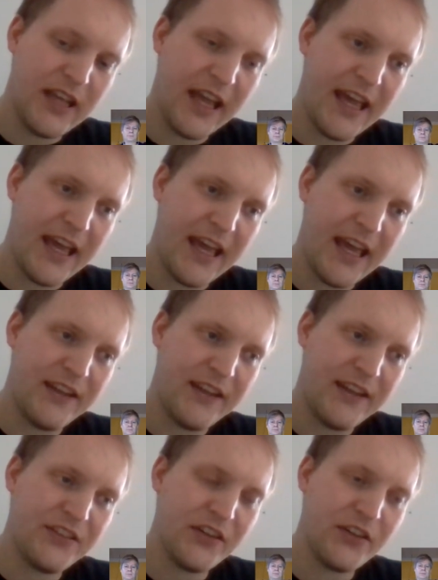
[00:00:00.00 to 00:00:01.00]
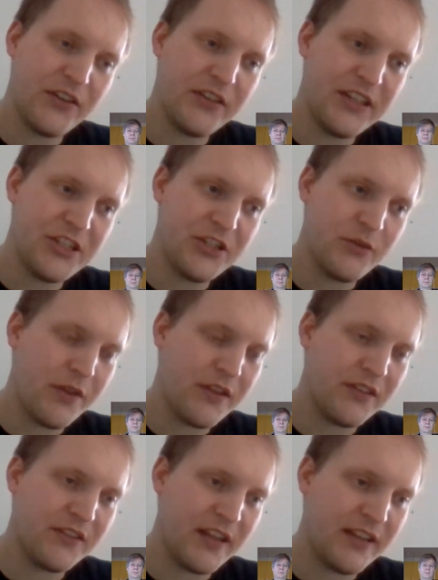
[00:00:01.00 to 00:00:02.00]
And there's a current issue with
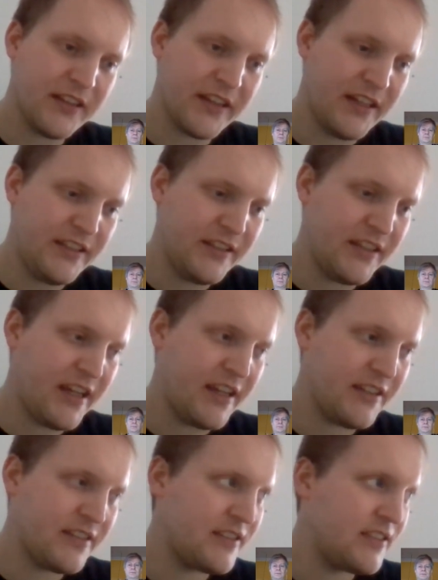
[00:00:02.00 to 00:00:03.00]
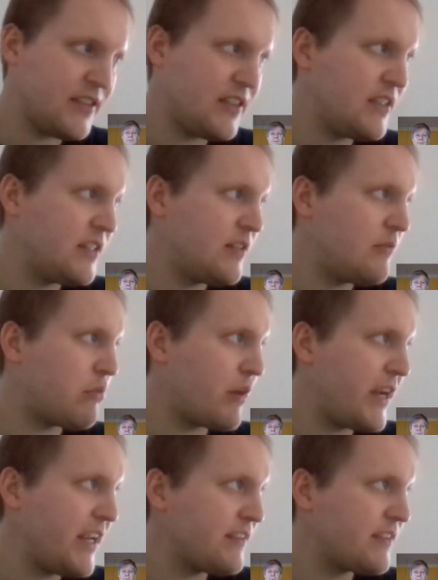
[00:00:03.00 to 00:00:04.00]
the style guard that
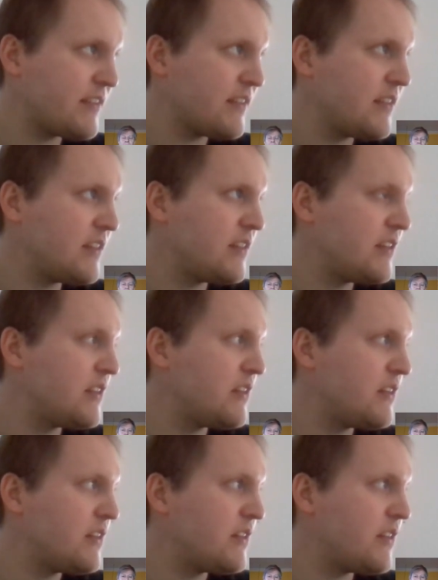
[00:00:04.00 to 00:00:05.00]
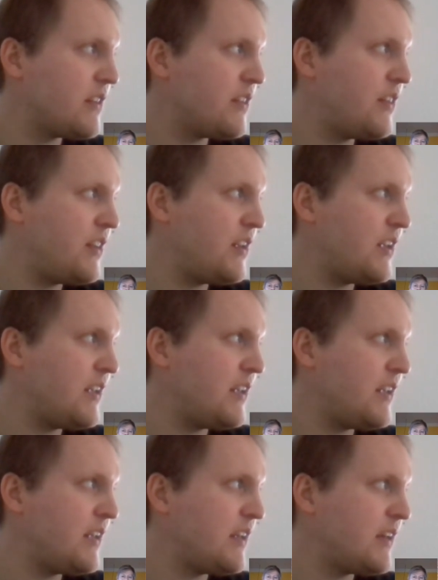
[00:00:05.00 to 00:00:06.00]
breaks
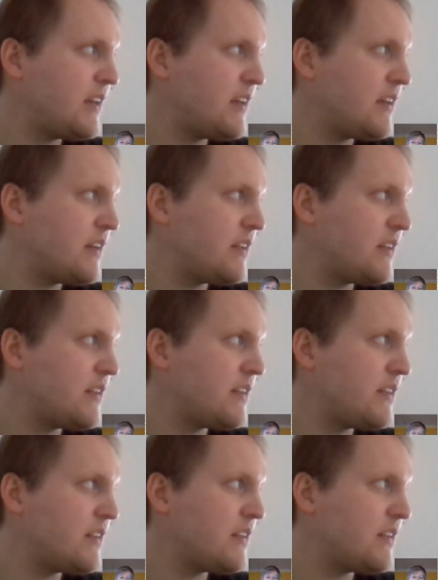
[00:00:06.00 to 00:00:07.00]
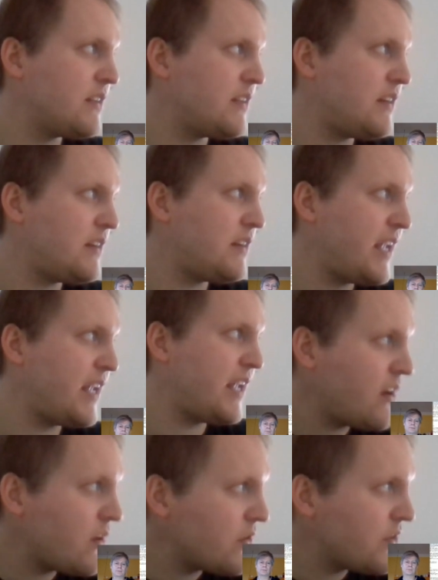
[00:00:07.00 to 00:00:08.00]
the
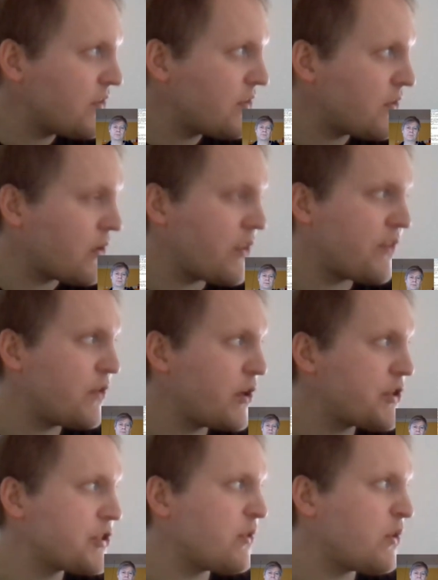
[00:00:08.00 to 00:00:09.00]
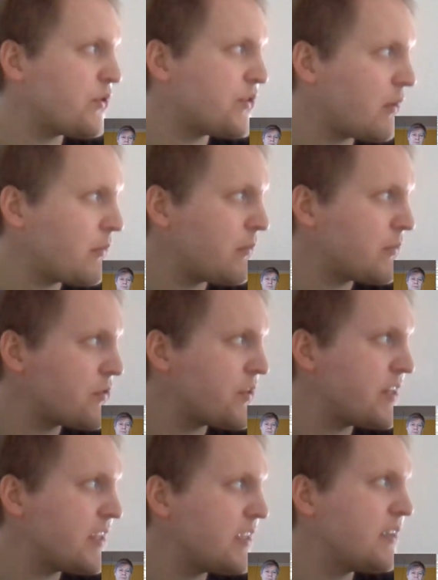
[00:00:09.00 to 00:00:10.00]
layout or the virtual DOM
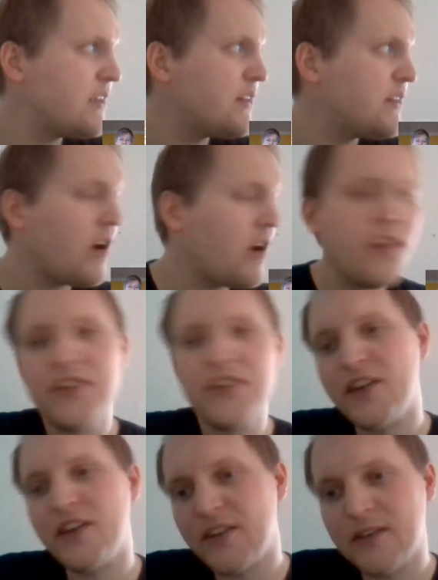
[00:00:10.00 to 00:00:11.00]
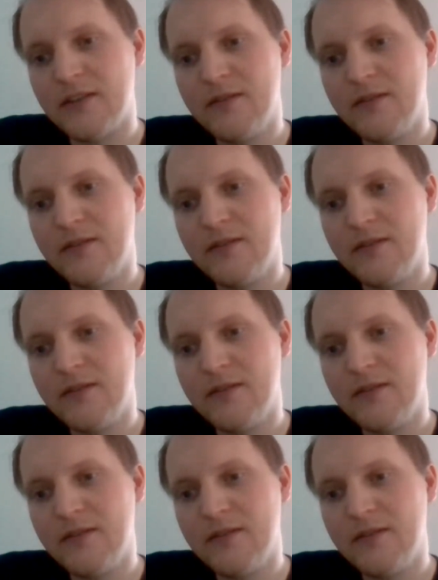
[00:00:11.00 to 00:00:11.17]
tree on the server.